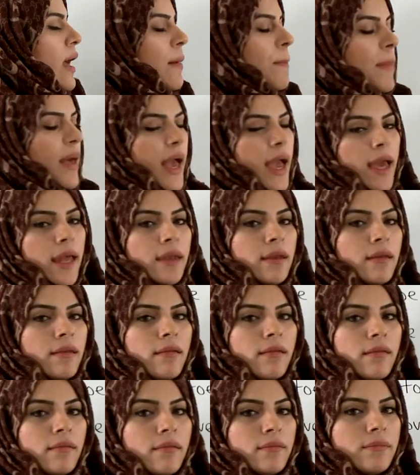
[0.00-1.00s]
MN.
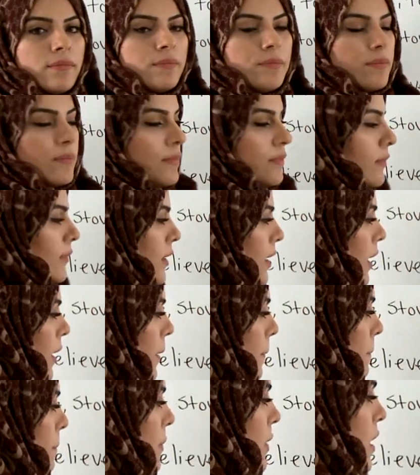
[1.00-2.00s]
Okay.
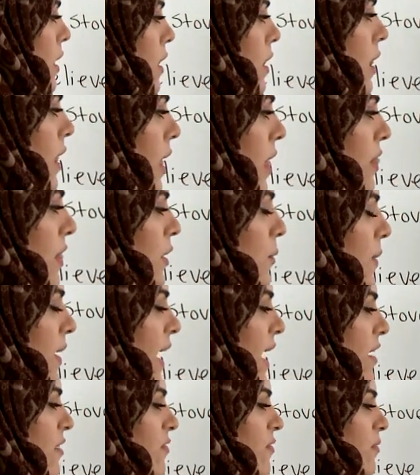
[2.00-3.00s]
And then we
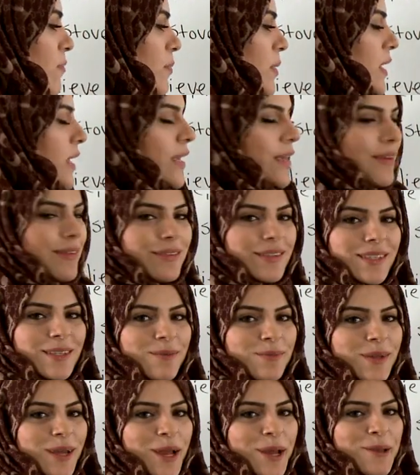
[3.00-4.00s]
have P.
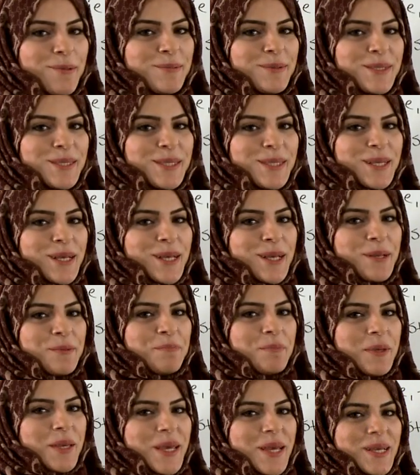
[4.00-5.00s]
Sometimes
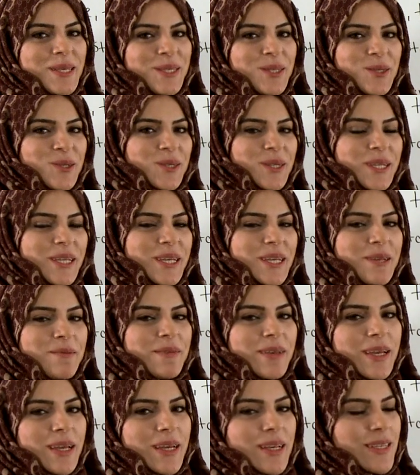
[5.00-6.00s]
P is tricky
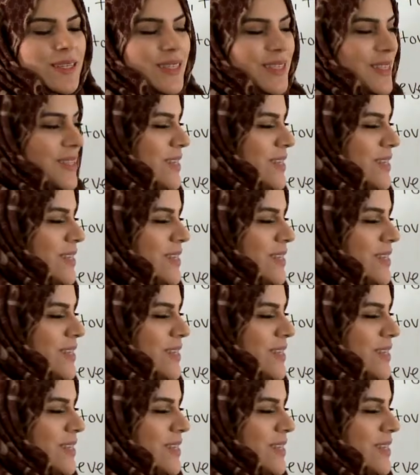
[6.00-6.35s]
because